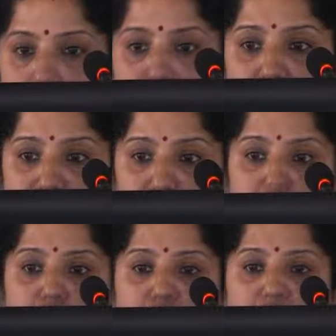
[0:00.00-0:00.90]
When we say
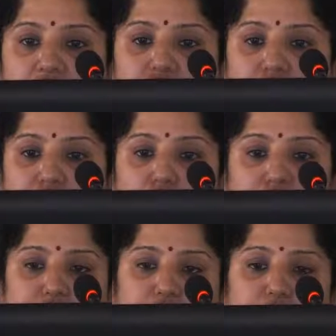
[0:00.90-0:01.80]
mutation,
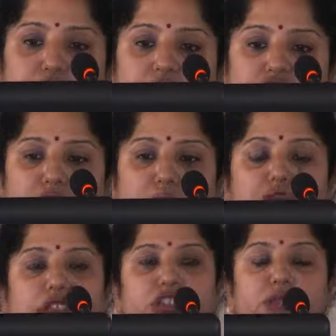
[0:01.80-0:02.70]
what is mutation?
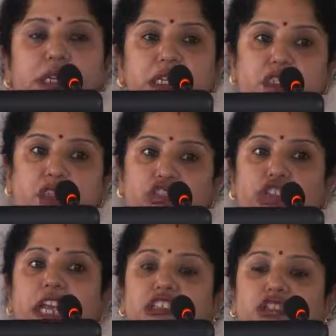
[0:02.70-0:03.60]
Mutation means
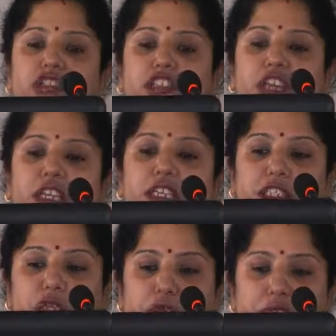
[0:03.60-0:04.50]
change in the DNA
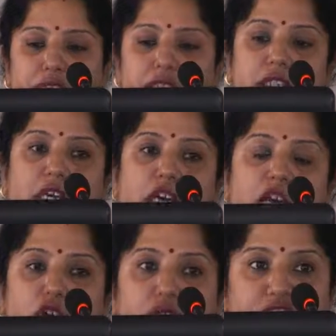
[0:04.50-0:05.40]
sequence,
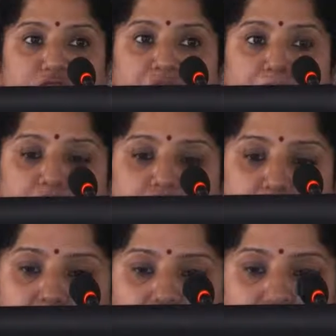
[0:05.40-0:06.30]
which can be
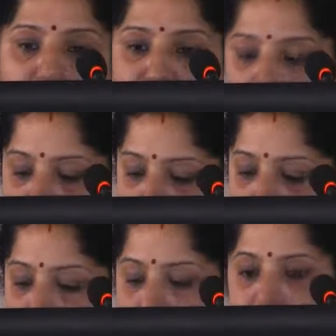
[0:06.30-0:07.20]
inherited
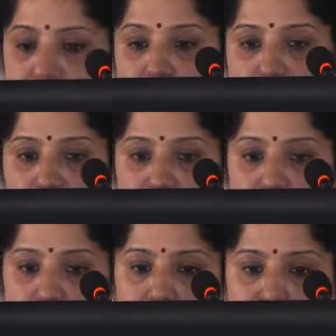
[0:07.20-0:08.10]
from either
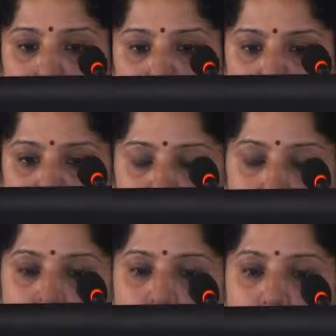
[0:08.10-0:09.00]
parent.
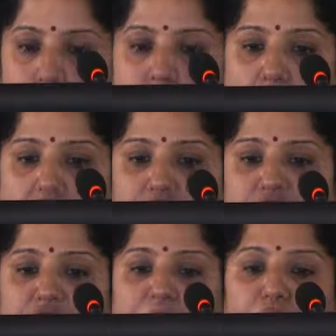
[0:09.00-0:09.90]

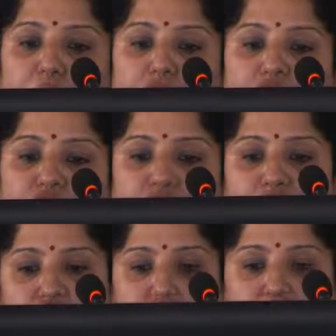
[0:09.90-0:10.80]
Another type of mutation
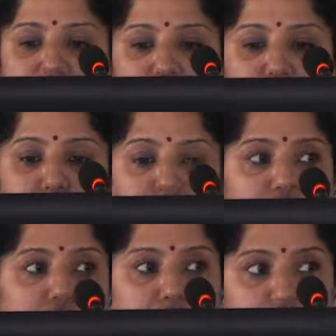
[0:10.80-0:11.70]
is somatic
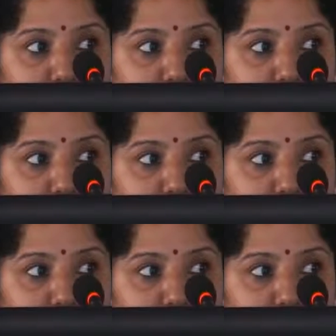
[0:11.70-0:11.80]
mutation.